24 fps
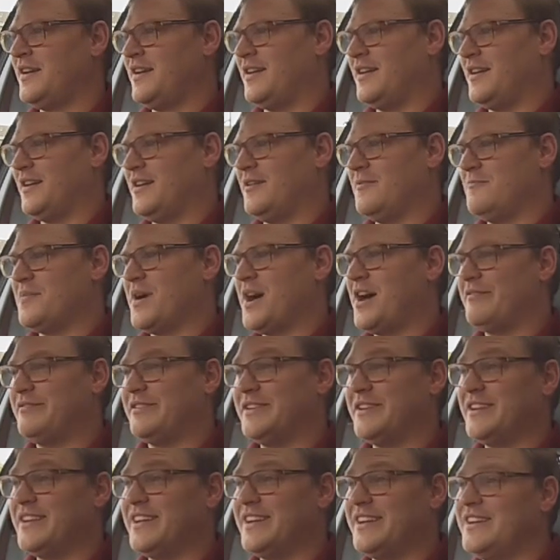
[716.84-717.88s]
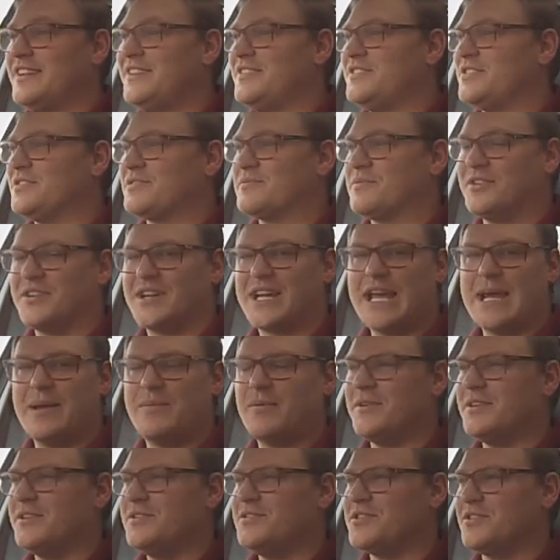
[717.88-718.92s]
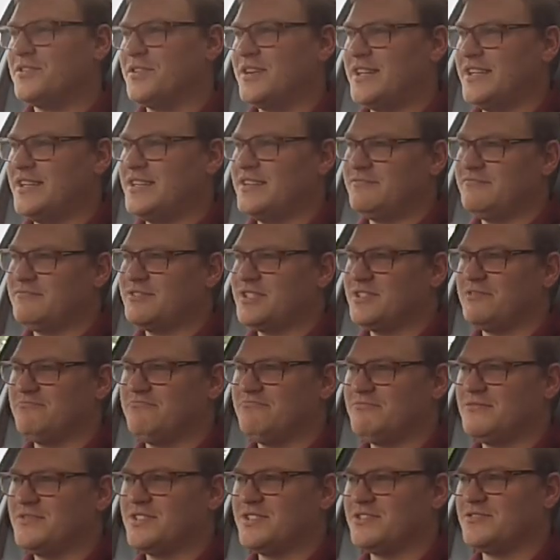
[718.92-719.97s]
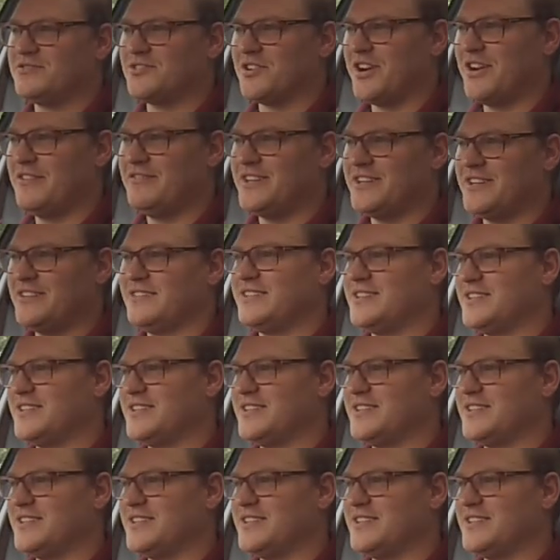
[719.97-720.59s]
But other than that, I just want to keep on enjoying it and just driving it.